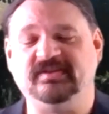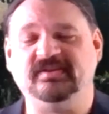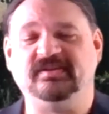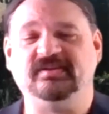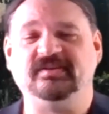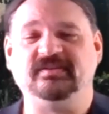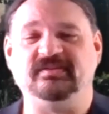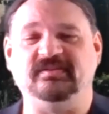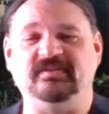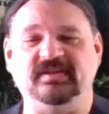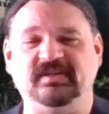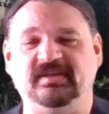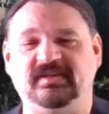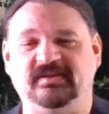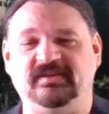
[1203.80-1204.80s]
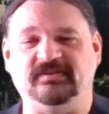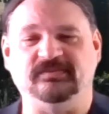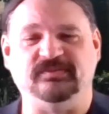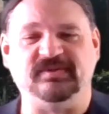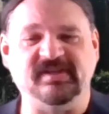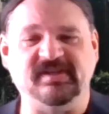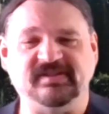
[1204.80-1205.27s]
the
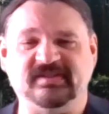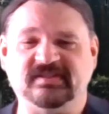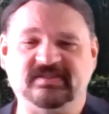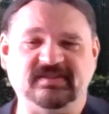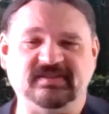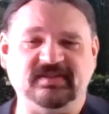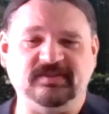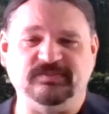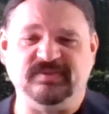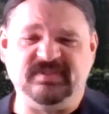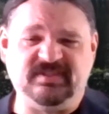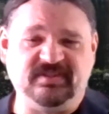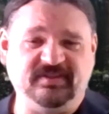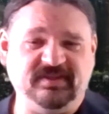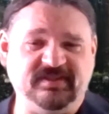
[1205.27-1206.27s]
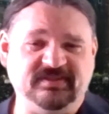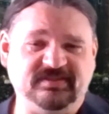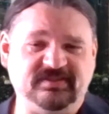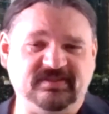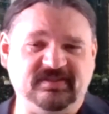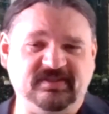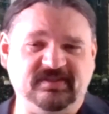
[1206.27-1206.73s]
redundancy,
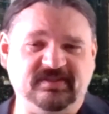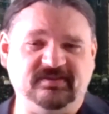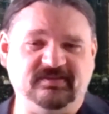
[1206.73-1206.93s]
resiliency